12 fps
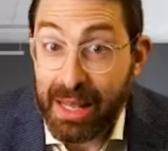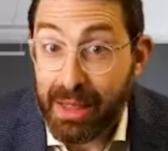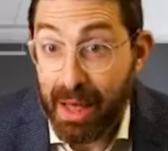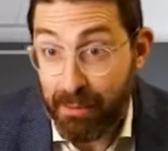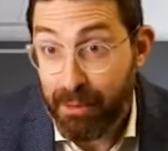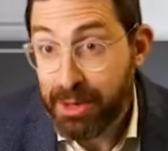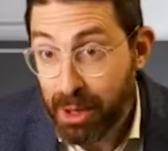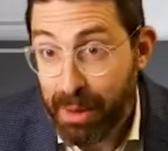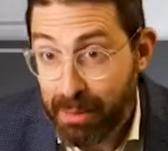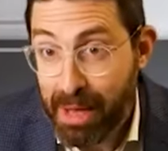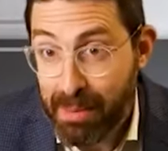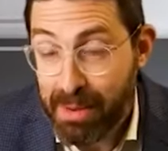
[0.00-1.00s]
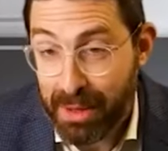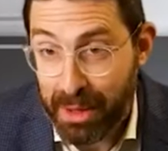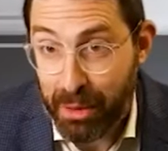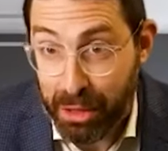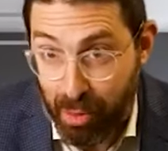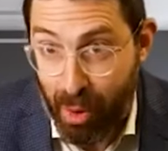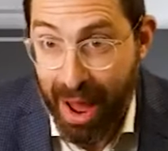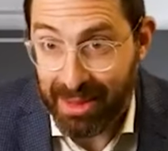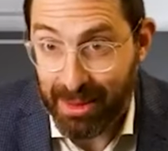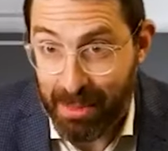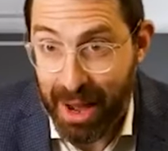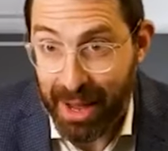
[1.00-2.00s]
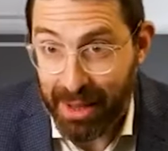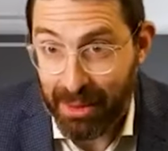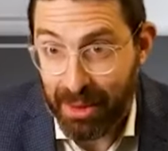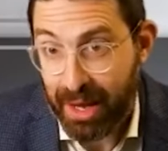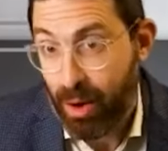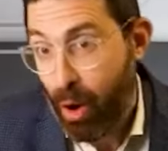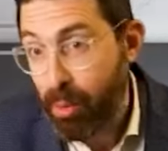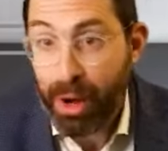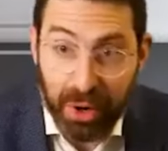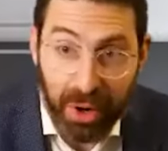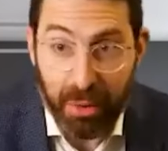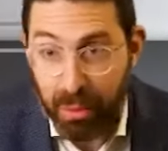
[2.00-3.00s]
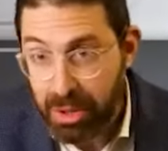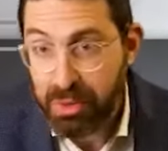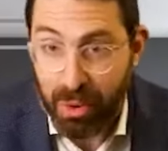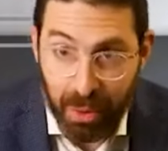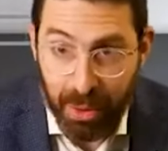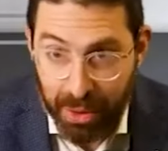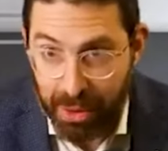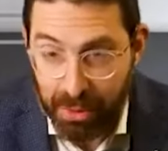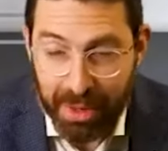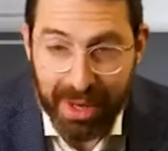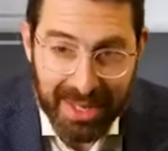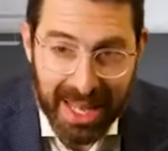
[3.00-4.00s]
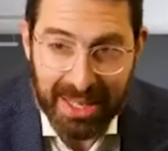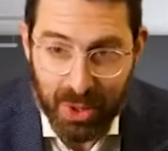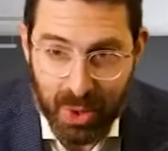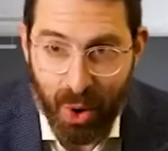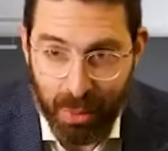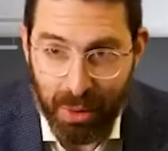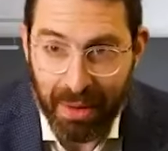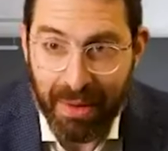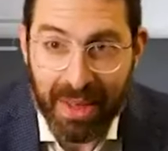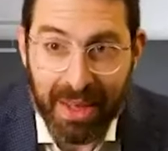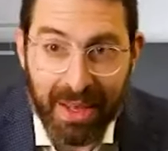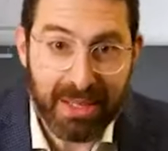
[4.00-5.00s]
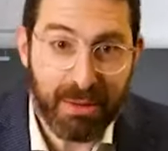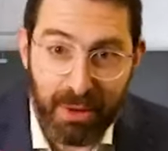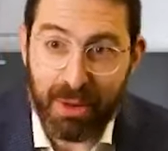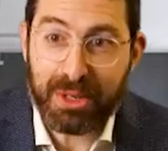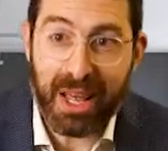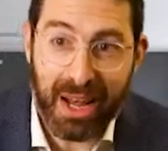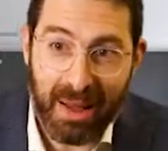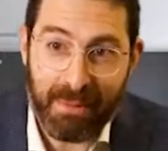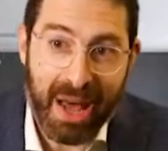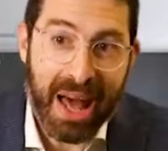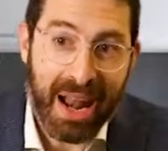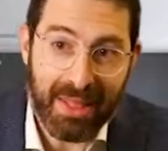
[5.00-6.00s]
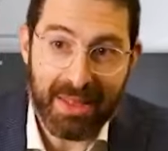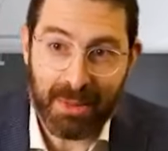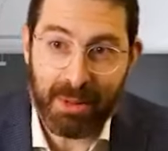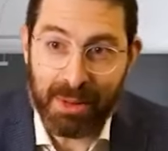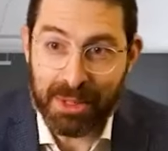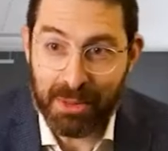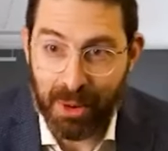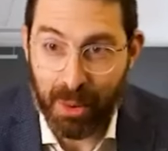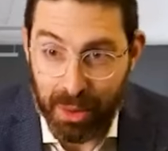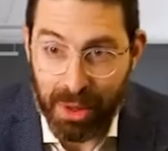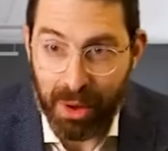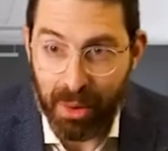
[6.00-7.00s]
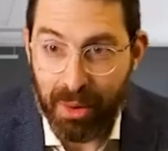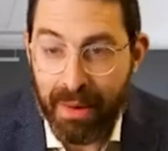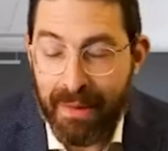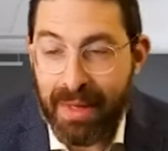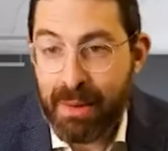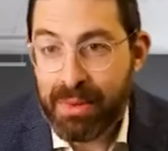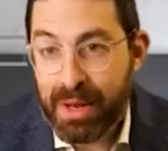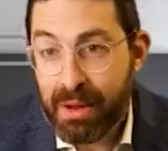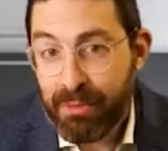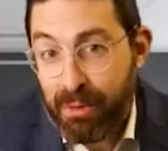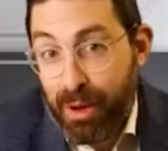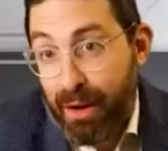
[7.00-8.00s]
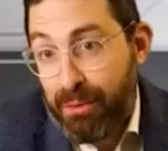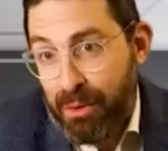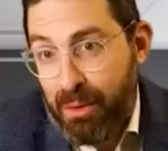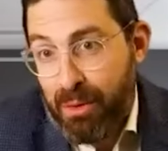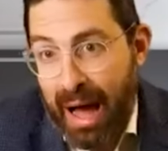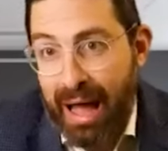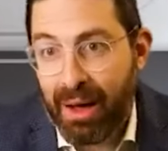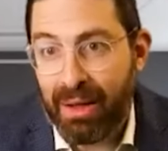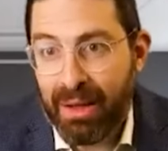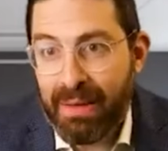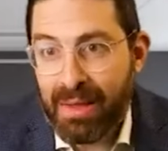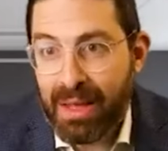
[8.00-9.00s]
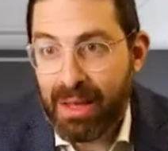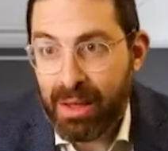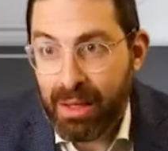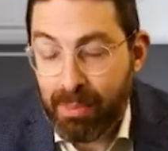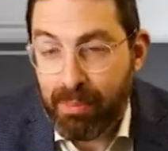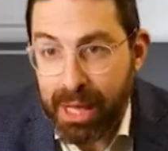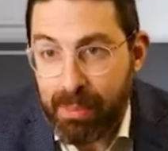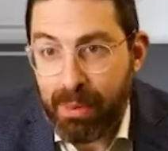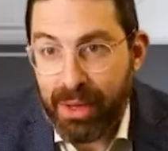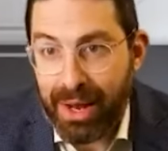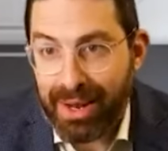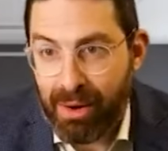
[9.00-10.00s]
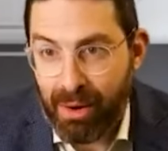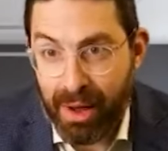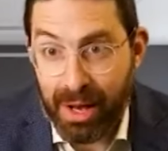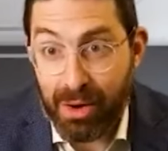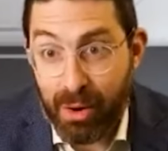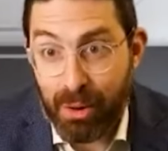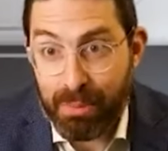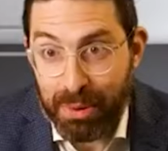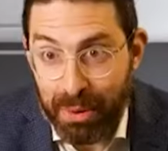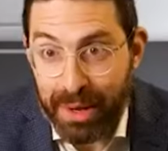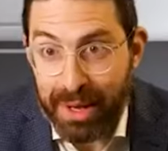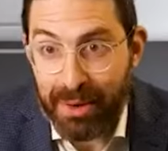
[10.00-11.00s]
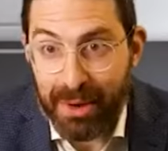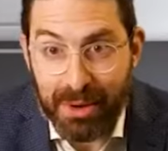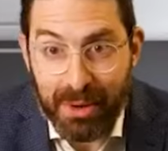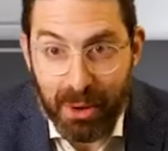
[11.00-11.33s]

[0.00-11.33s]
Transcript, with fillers: And first they'll be maybe a little threatened by you, like, oh my God, what's wrong with you? Right. Because that's normal. Because if you're excited and I'm not, there's something must be wrong with you. Yeah, yeah. And after, after a while, the people that are in your employ or in